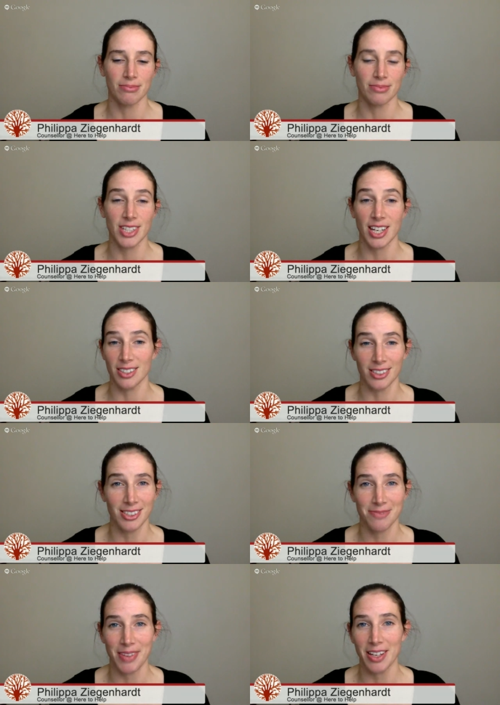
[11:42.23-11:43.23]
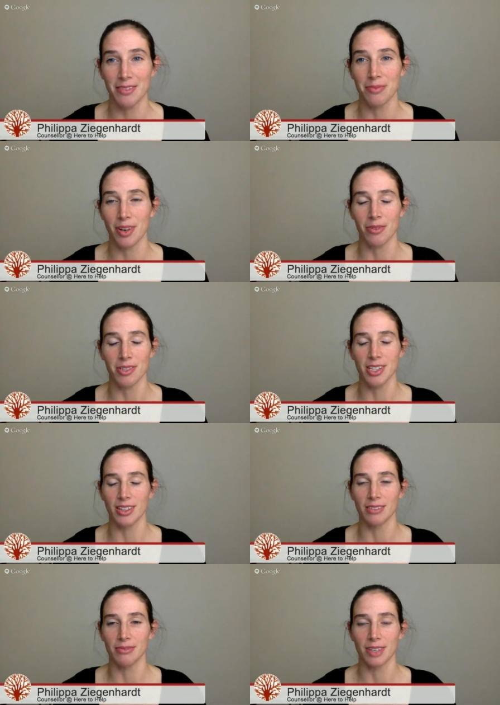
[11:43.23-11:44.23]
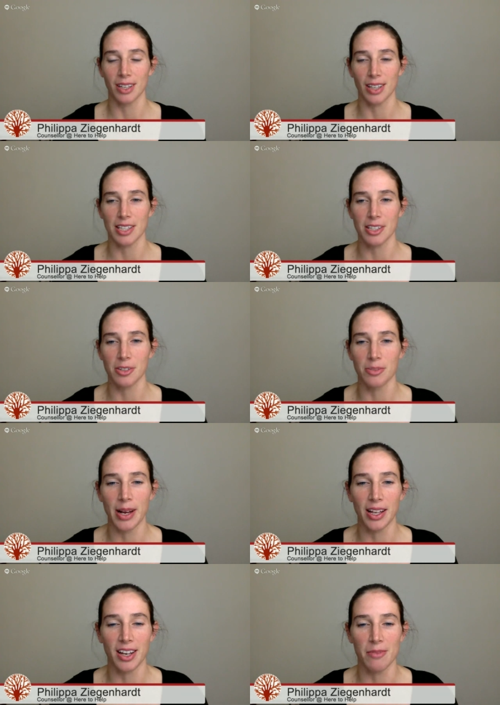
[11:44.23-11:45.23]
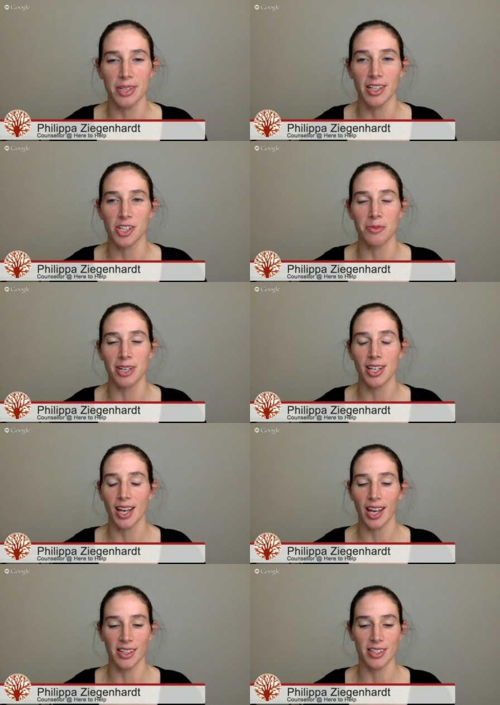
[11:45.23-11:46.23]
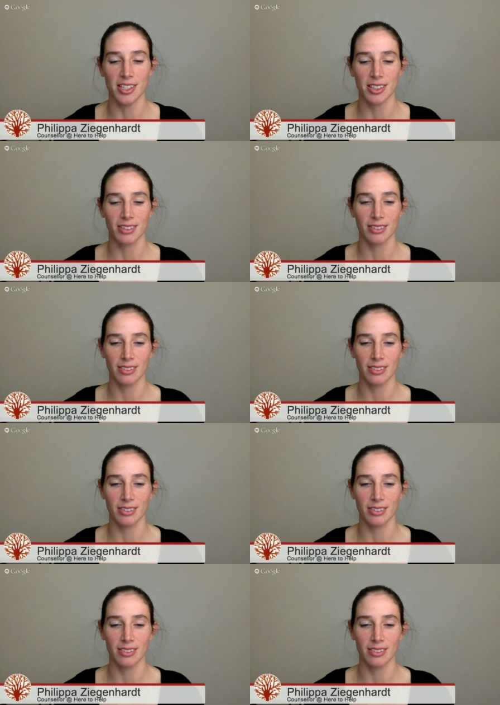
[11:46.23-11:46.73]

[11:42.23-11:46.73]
dancers, and I was in a classical ballet company in Germany, and